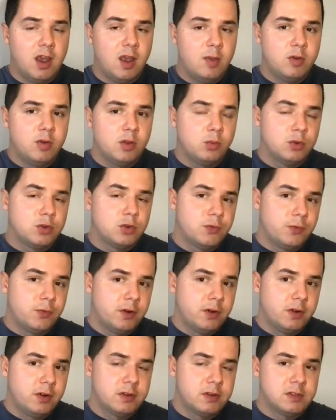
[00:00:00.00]
Hybrid, which
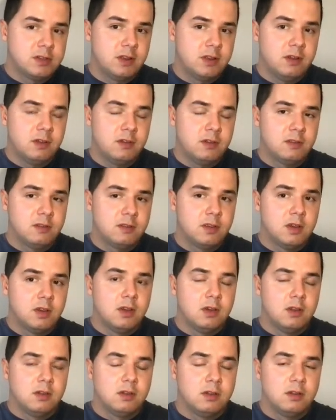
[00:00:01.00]
further sends
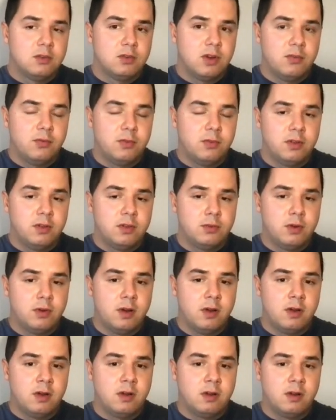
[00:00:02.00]
the traffic to
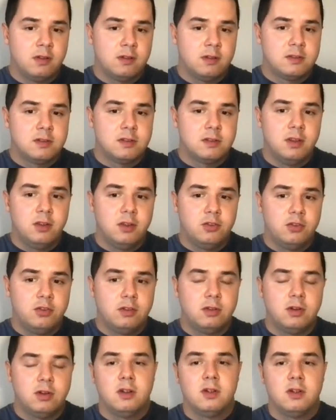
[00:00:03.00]
our destination
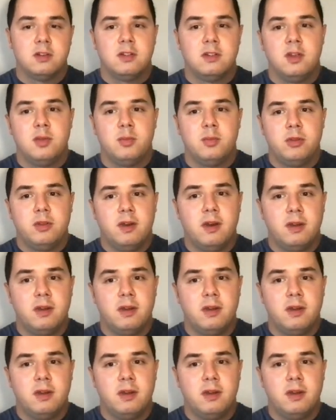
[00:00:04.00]
target A P